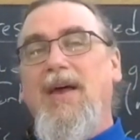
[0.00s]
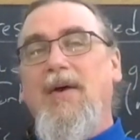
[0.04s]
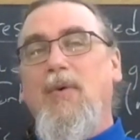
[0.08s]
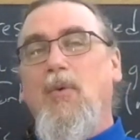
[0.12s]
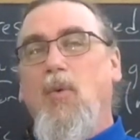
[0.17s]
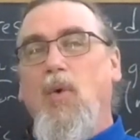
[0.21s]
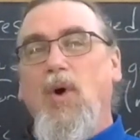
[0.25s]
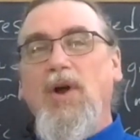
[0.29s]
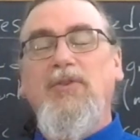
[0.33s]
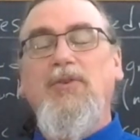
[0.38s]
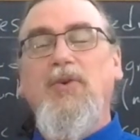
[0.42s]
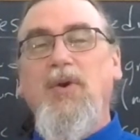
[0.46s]

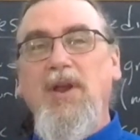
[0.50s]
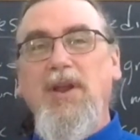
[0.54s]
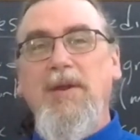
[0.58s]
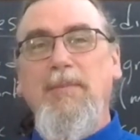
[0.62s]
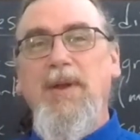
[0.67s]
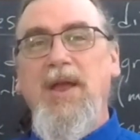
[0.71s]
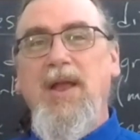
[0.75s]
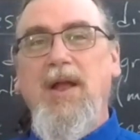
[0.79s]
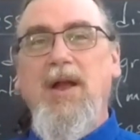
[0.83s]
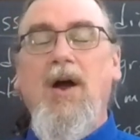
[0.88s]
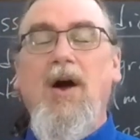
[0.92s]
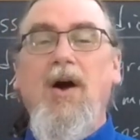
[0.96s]
What's going to
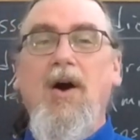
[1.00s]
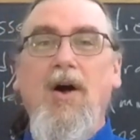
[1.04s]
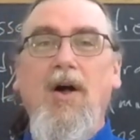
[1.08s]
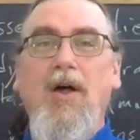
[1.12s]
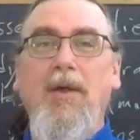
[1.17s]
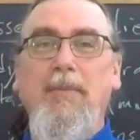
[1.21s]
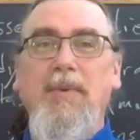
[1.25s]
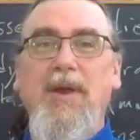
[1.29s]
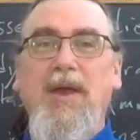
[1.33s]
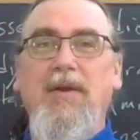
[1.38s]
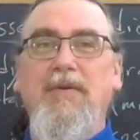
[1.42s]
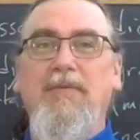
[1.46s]
be
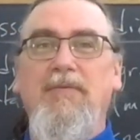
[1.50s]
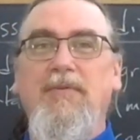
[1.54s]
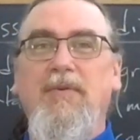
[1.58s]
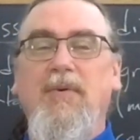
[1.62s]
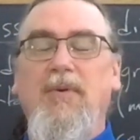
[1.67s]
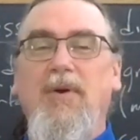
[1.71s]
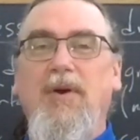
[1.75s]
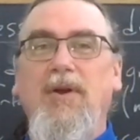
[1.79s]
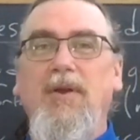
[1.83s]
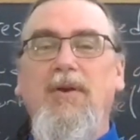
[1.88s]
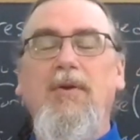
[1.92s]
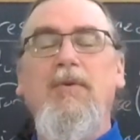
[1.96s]
calming
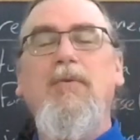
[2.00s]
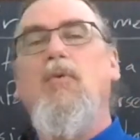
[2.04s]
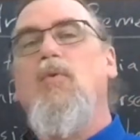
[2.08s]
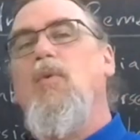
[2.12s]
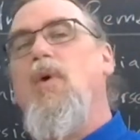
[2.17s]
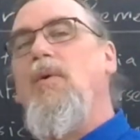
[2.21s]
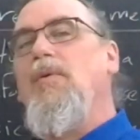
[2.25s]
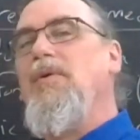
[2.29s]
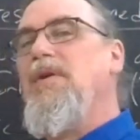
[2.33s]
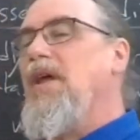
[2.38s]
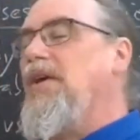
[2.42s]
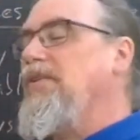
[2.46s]
for you
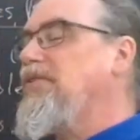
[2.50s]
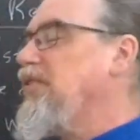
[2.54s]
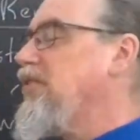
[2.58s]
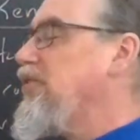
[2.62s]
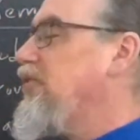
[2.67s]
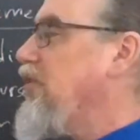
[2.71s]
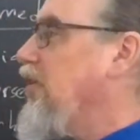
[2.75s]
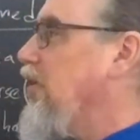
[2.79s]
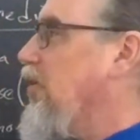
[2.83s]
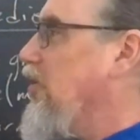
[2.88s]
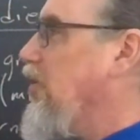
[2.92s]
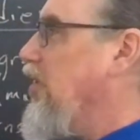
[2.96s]
won't
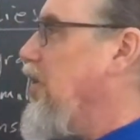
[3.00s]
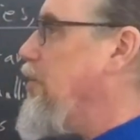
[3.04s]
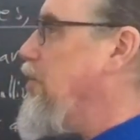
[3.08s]
necessarily